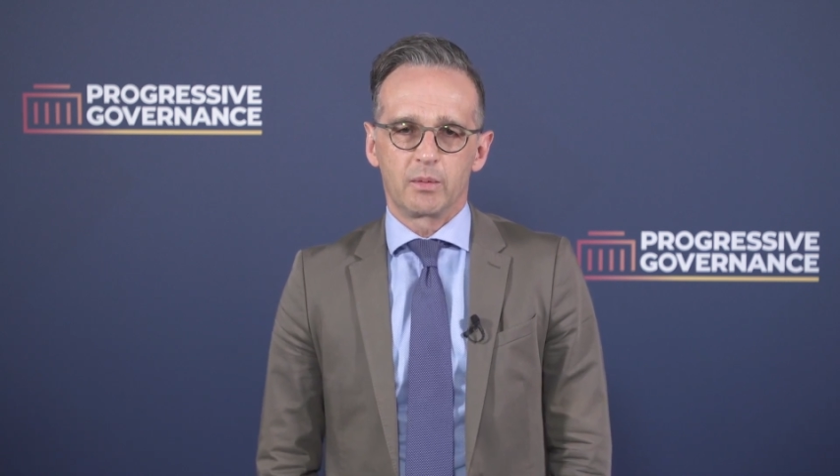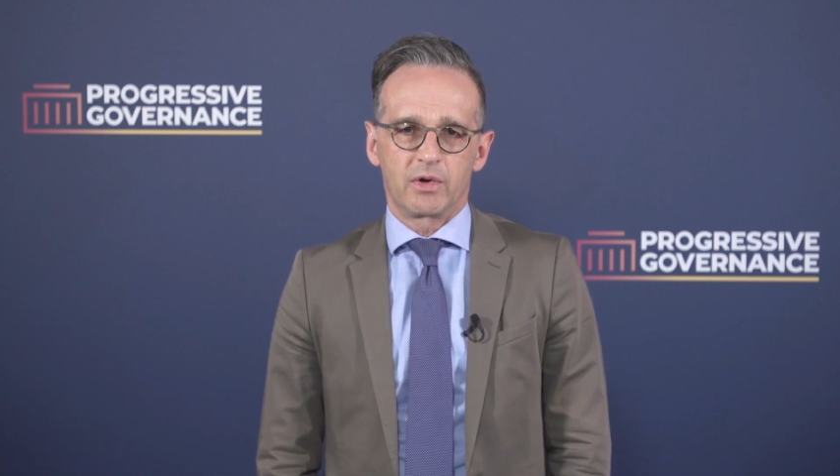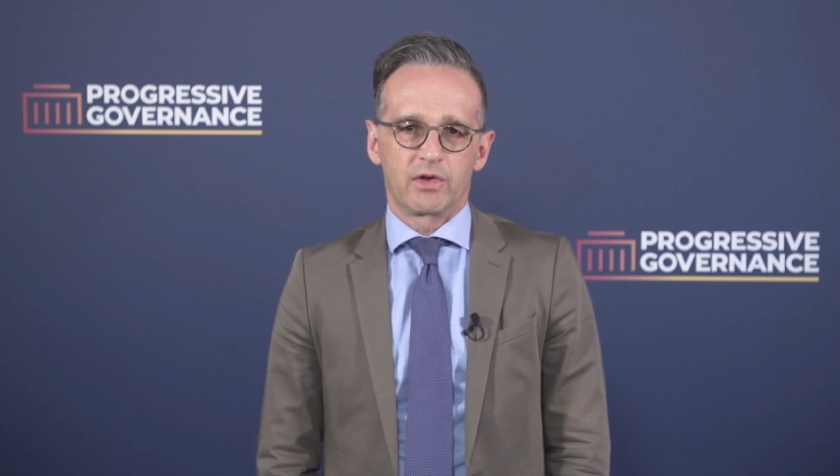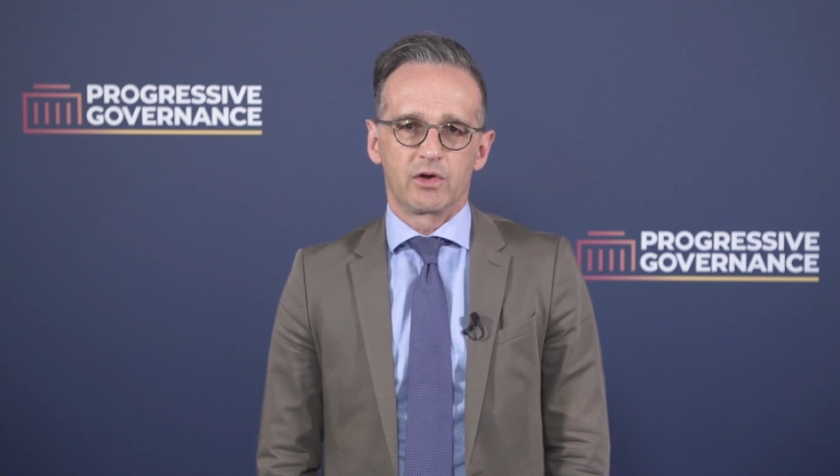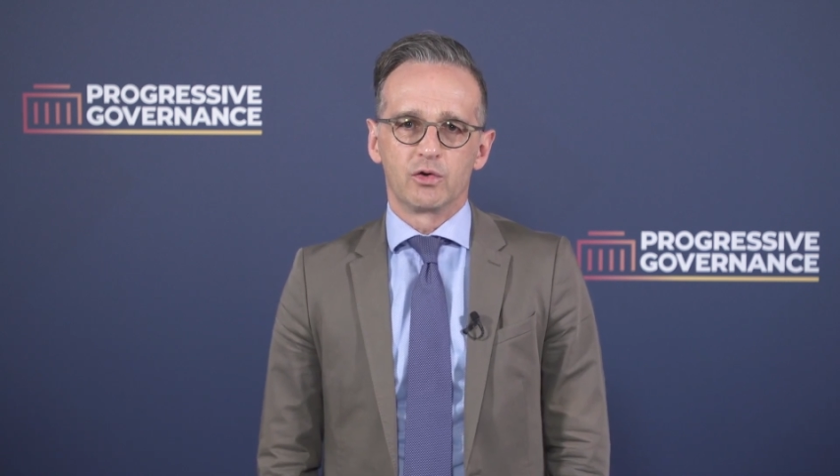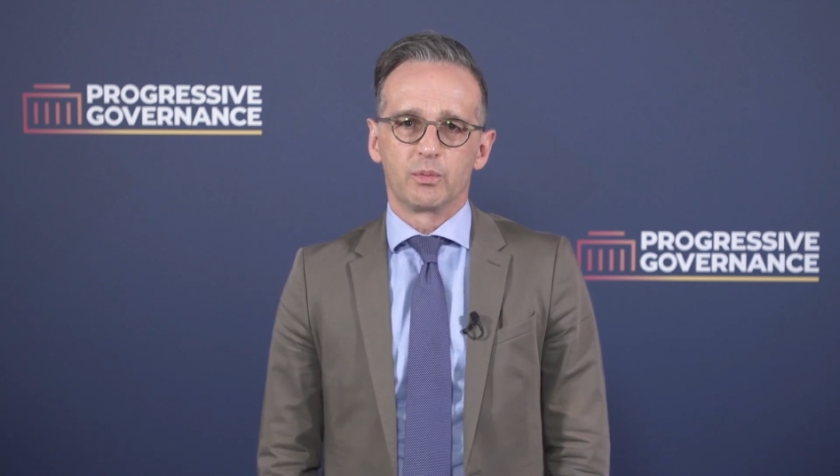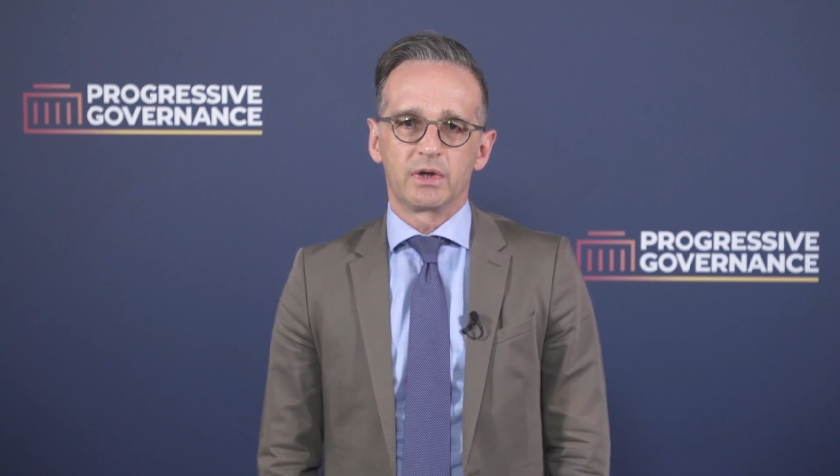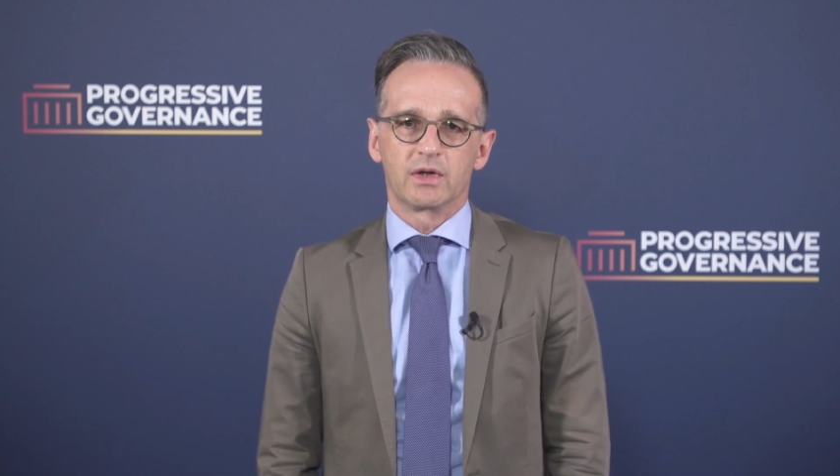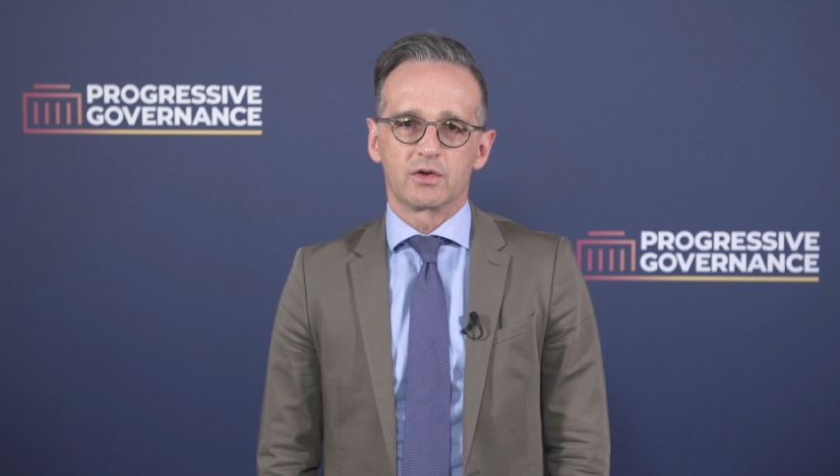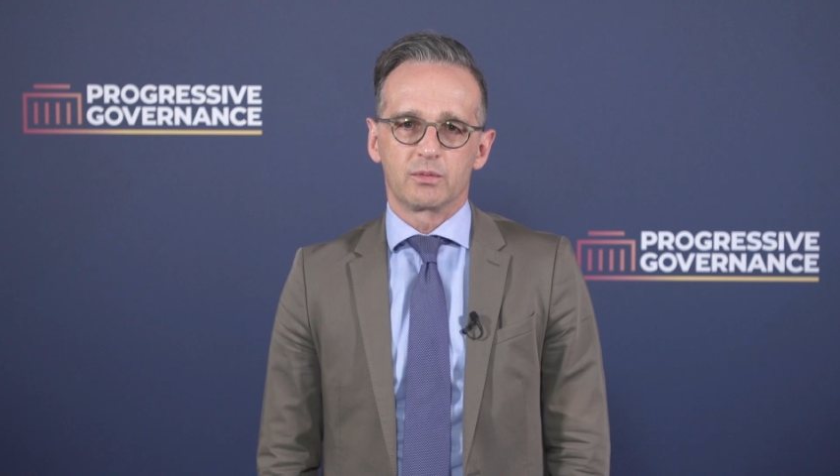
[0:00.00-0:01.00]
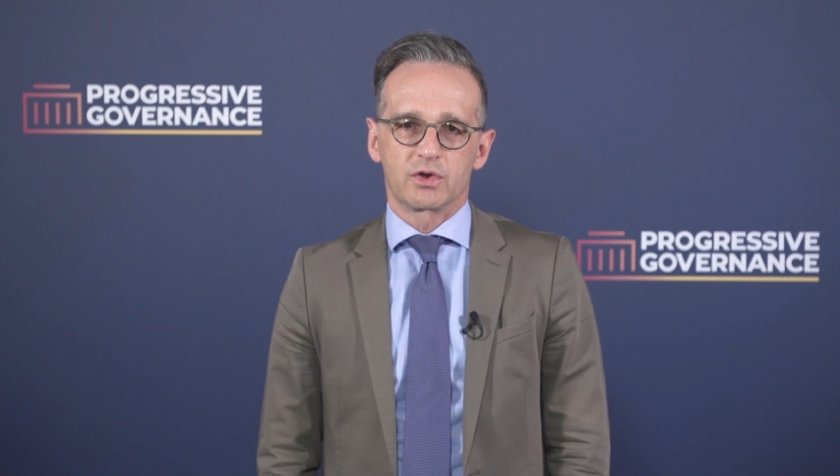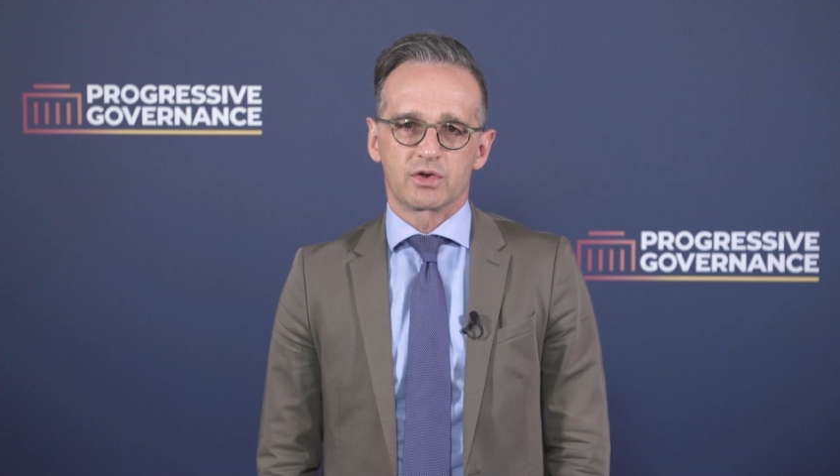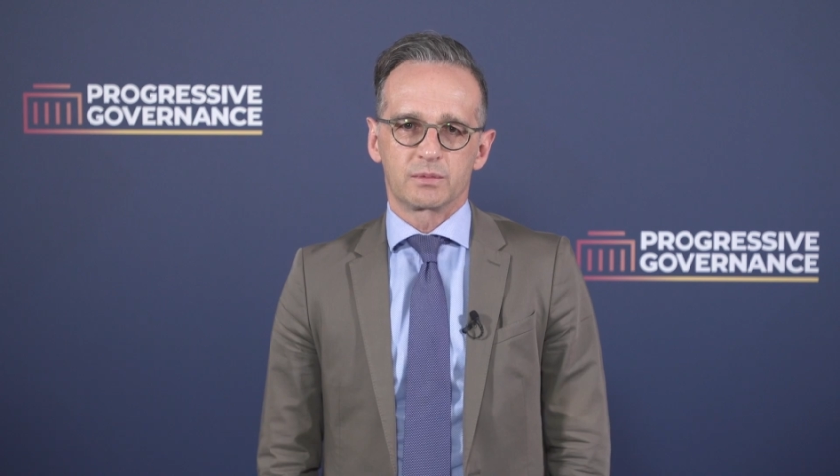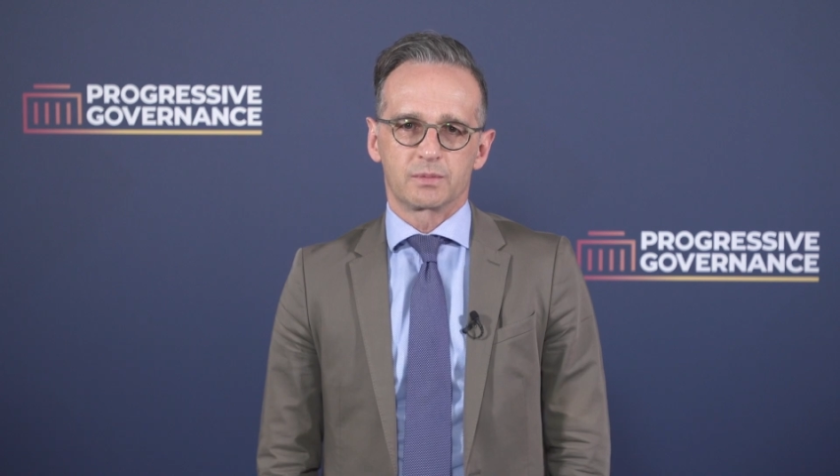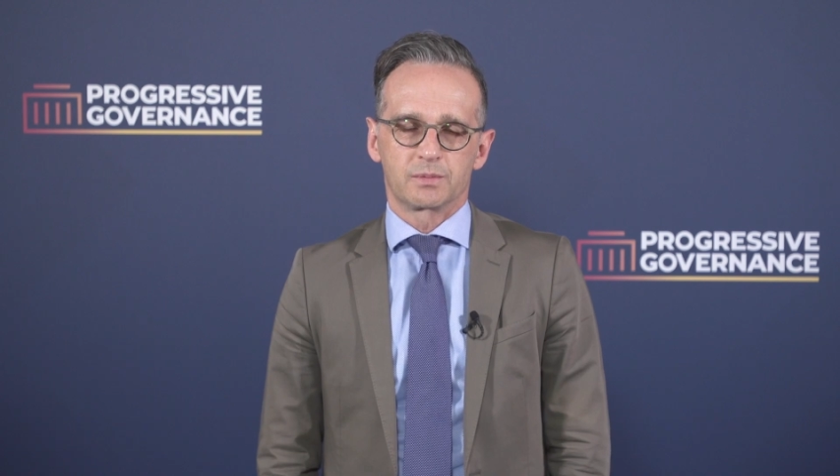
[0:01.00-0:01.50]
by the European Commission.